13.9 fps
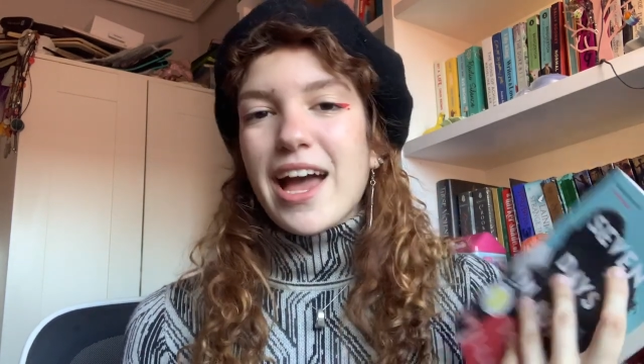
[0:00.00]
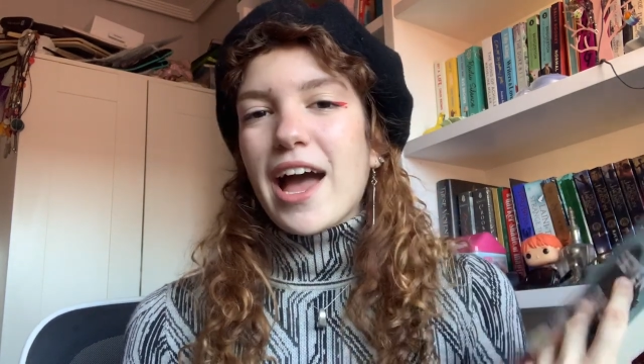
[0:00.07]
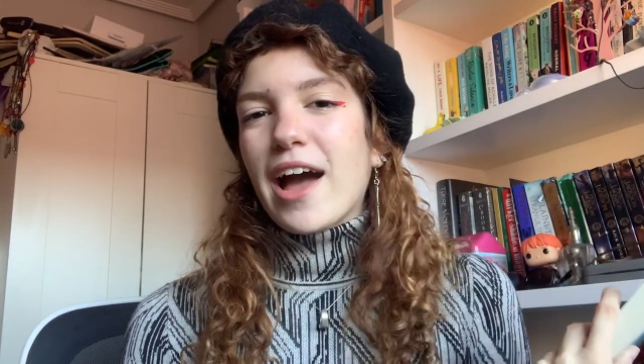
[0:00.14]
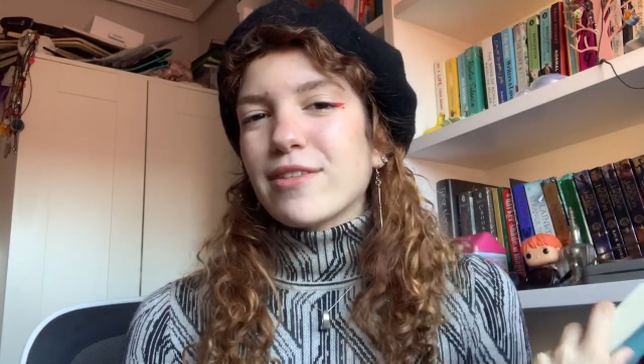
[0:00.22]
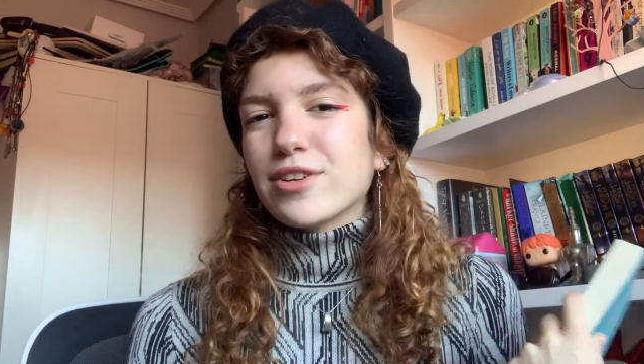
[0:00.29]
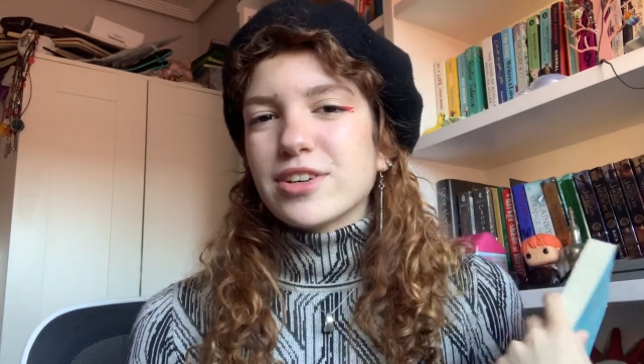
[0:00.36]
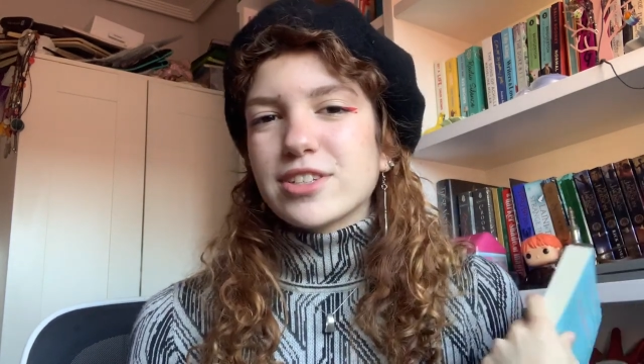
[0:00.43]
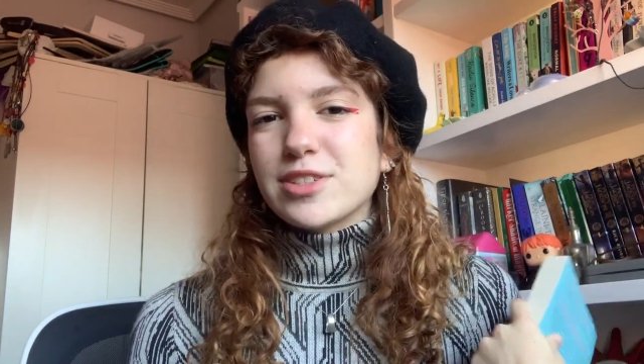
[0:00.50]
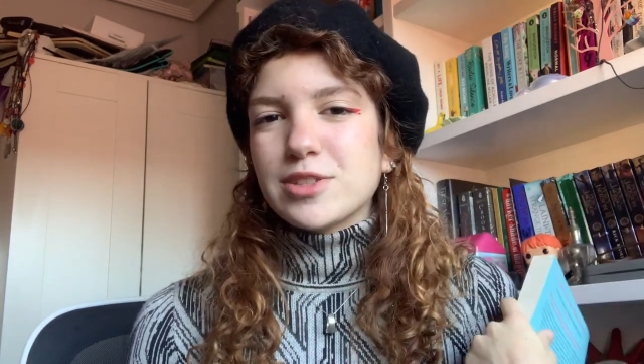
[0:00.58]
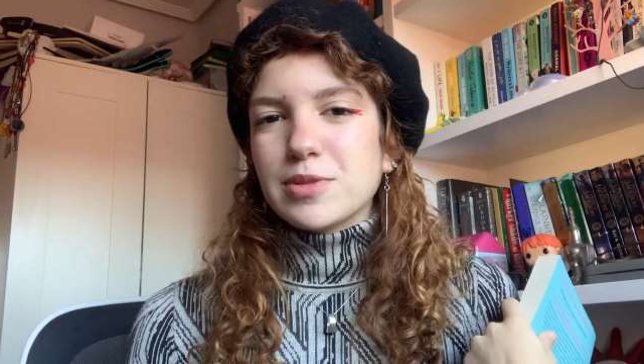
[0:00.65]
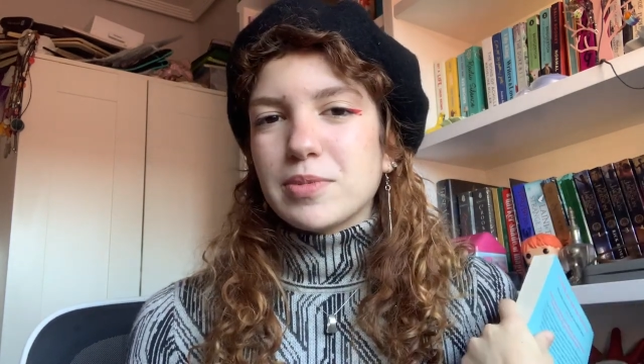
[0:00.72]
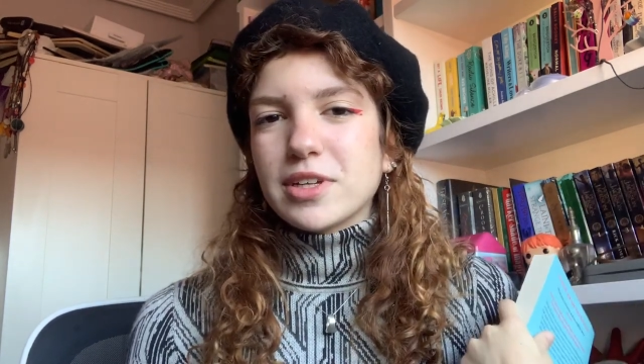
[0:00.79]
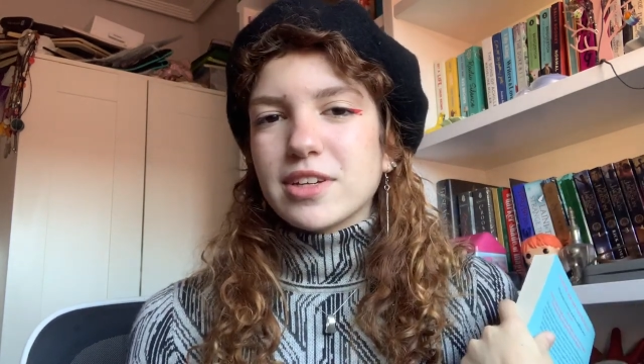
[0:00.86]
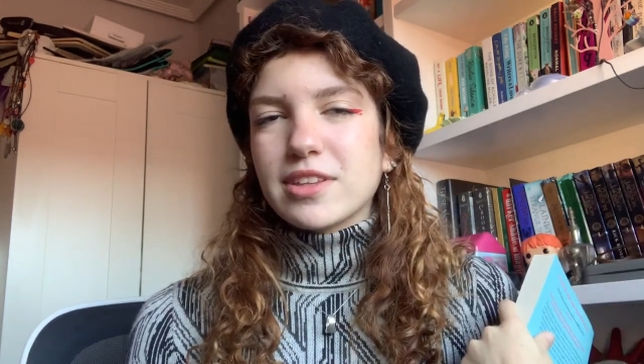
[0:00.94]
I've heard
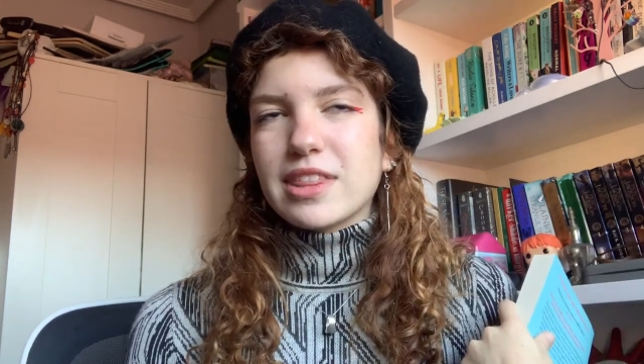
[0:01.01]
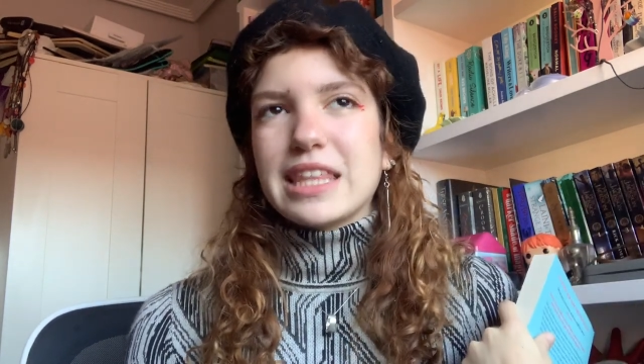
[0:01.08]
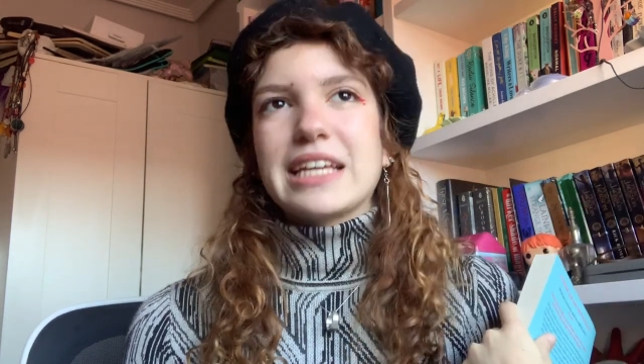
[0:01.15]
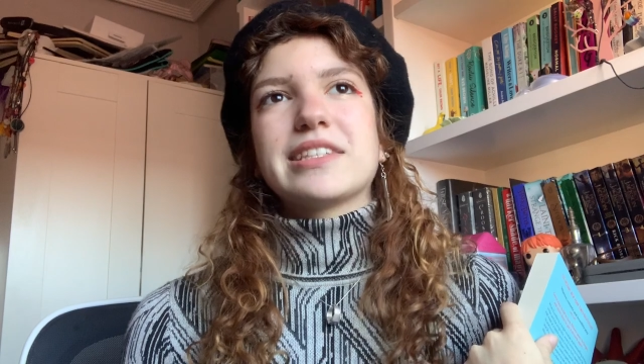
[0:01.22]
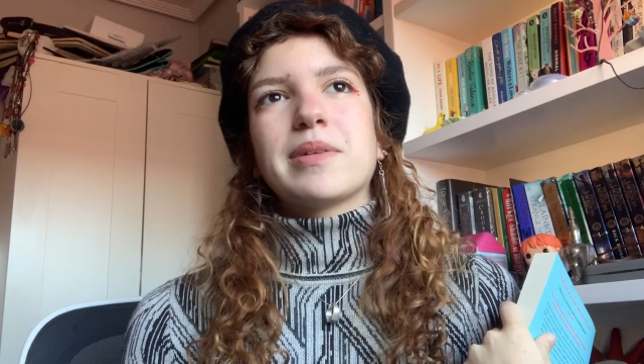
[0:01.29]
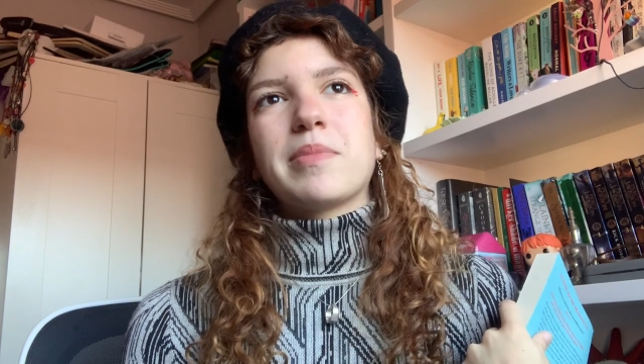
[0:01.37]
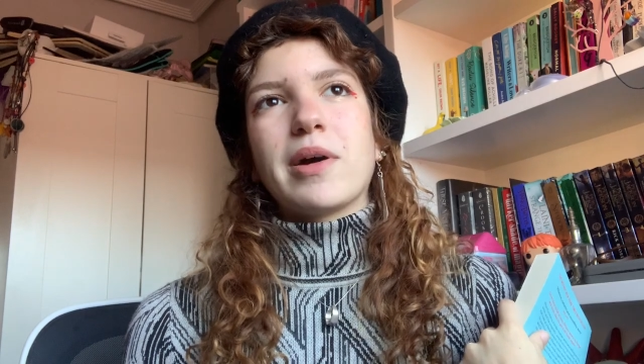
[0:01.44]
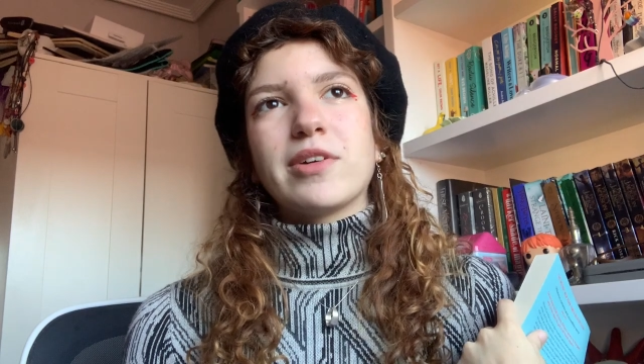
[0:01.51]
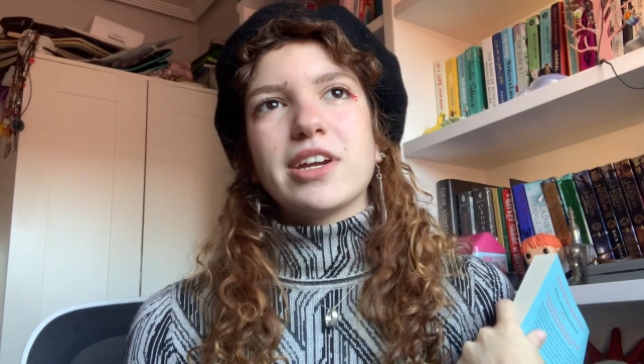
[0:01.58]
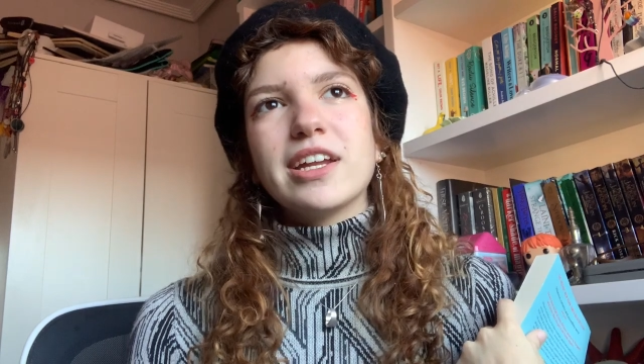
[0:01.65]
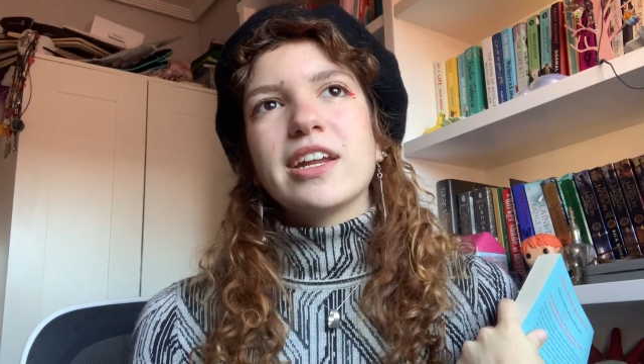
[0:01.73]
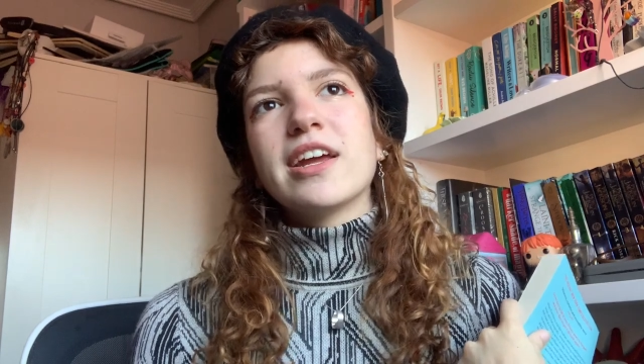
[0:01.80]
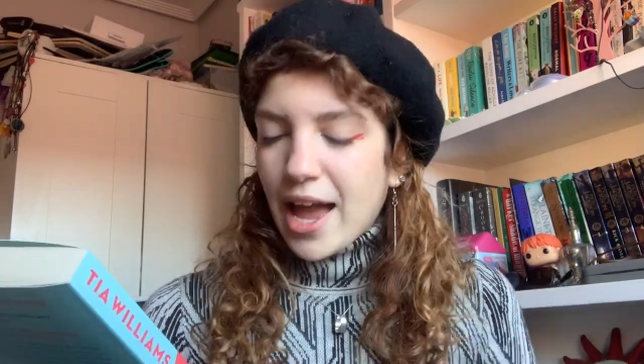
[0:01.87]
super good things about it.